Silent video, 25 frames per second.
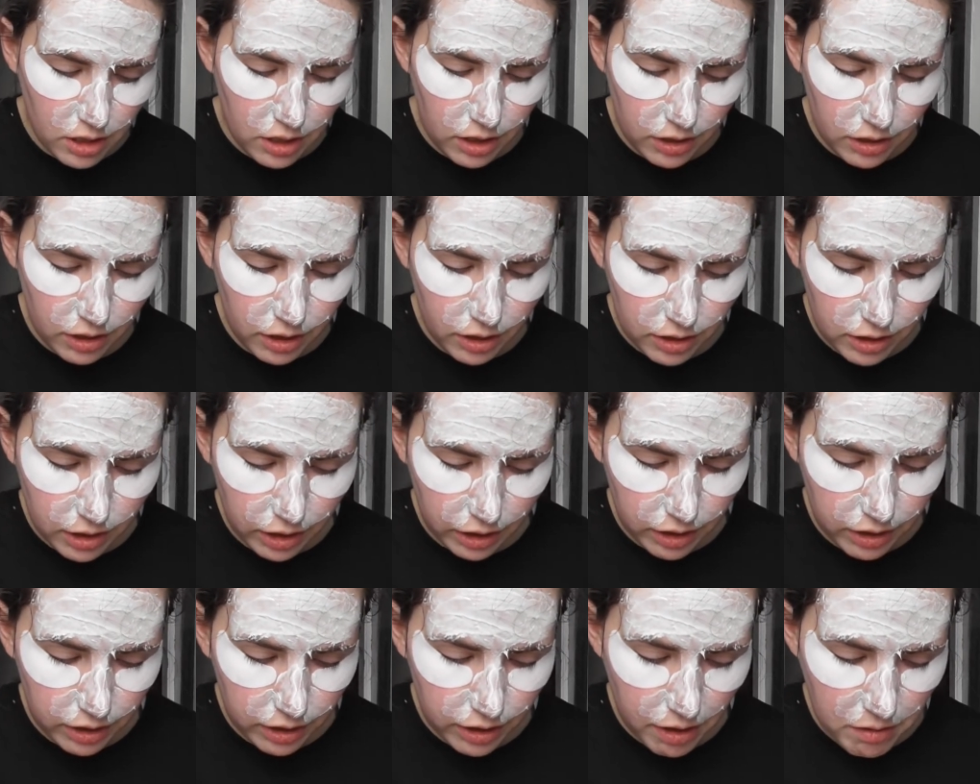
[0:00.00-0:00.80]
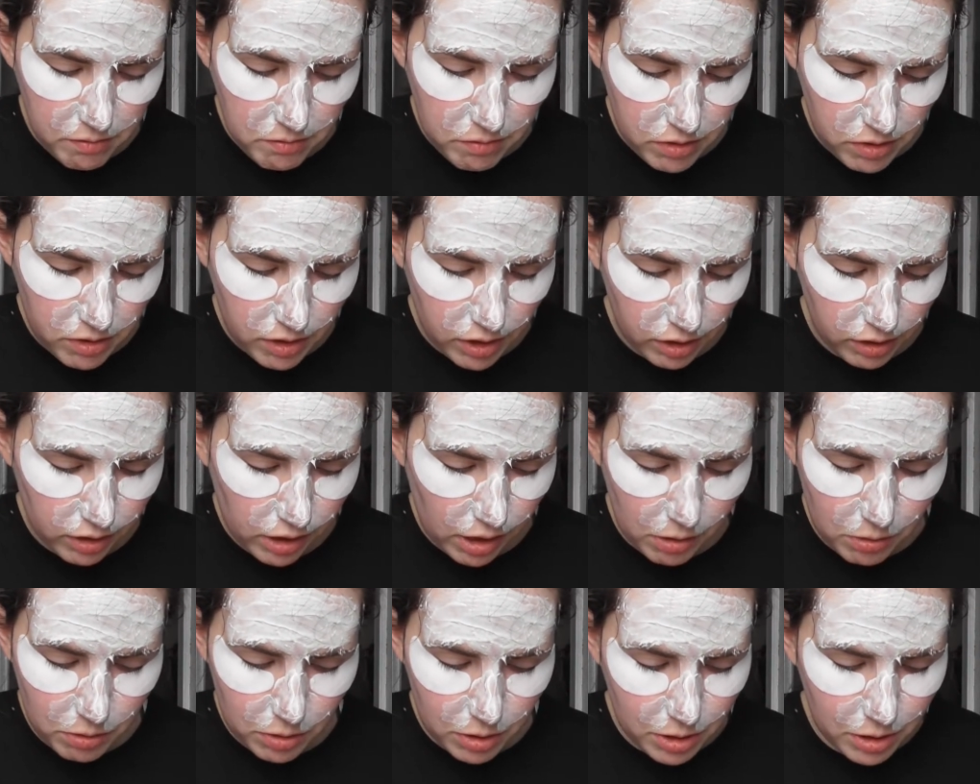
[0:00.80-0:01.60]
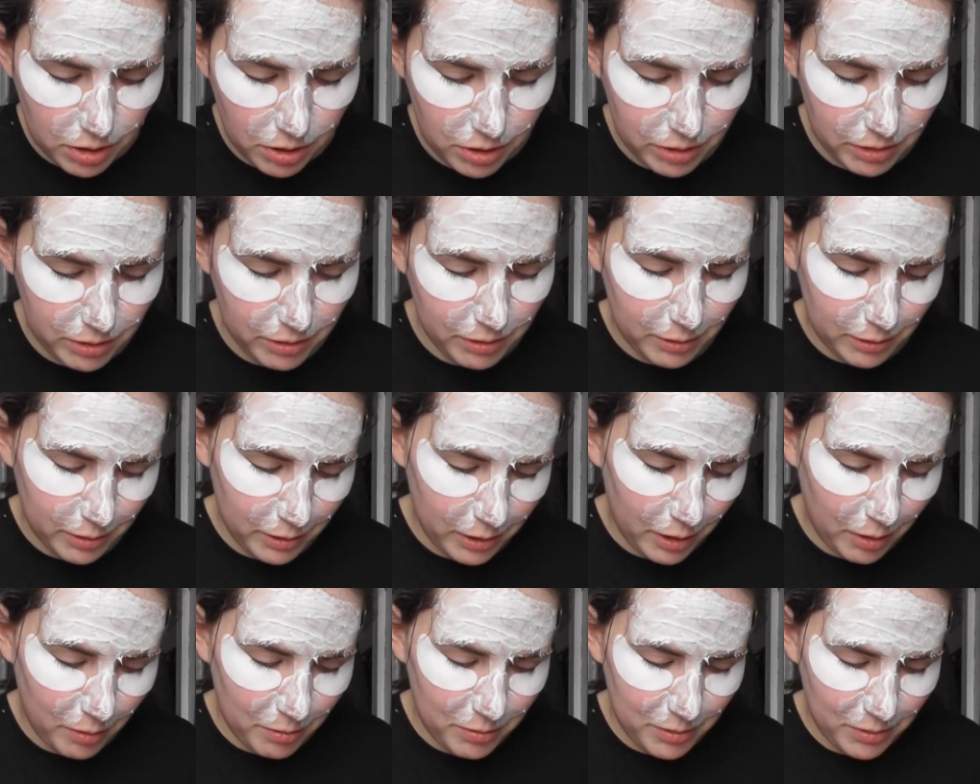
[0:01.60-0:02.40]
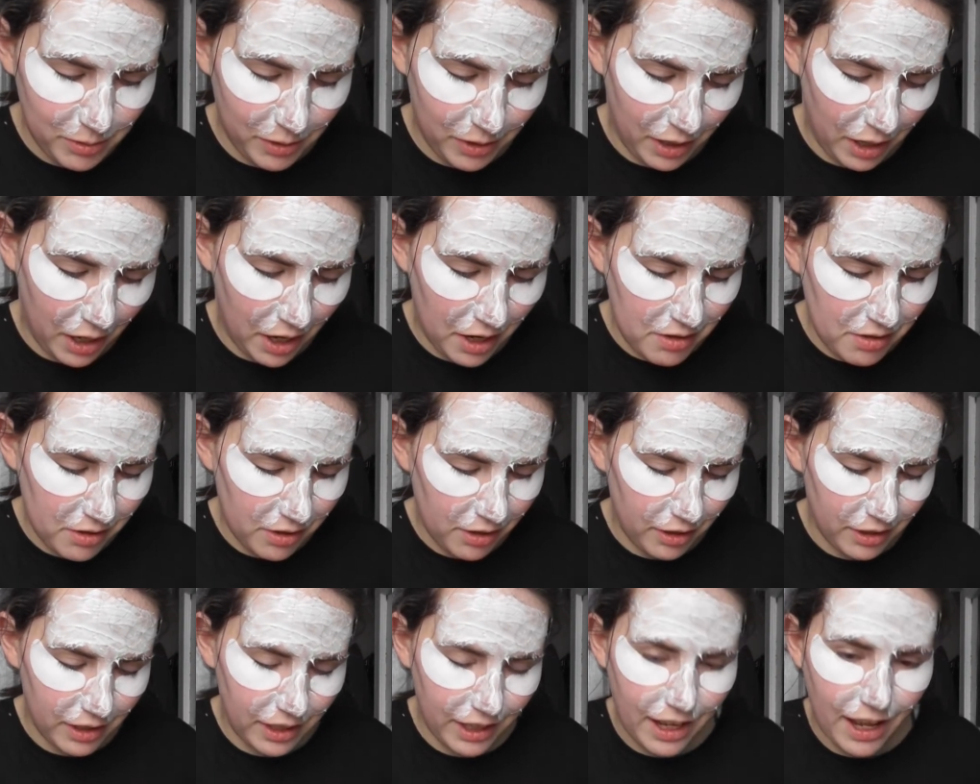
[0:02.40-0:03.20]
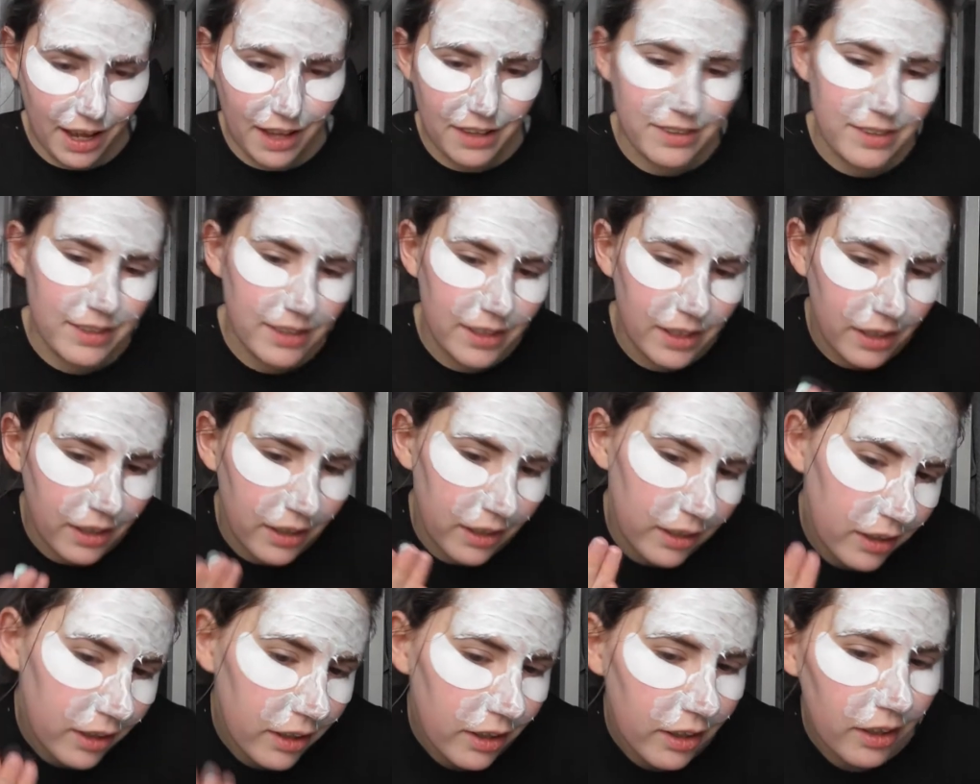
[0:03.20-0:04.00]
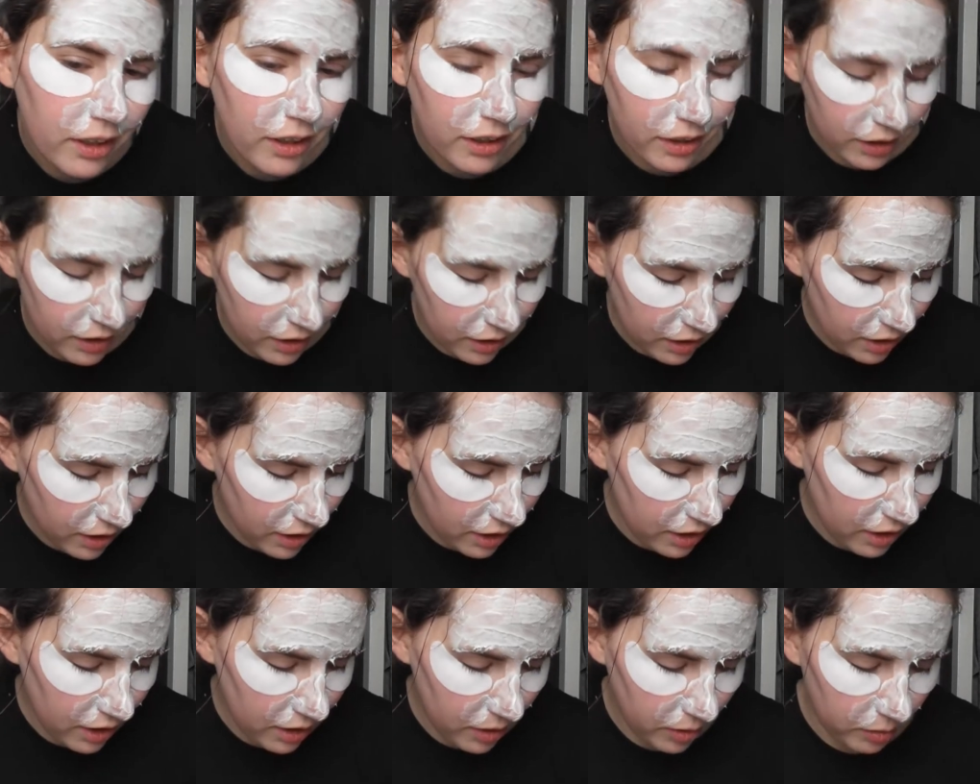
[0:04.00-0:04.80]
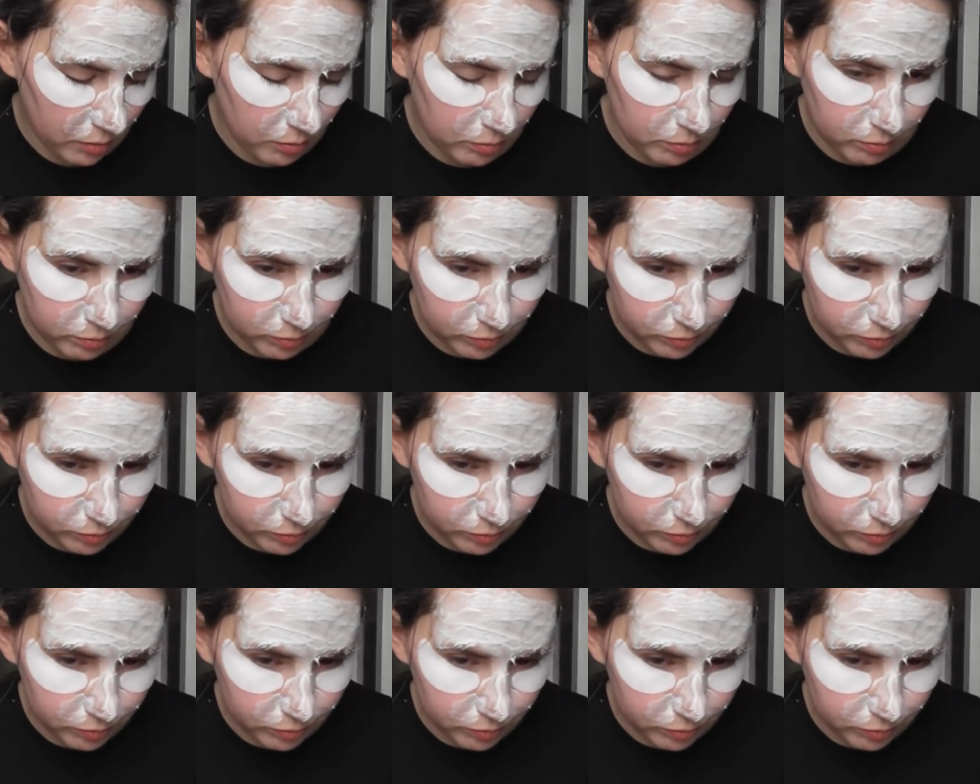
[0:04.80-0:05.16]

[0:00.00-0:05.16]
I think like everything now comes with hyaluronic acid in it. So I'm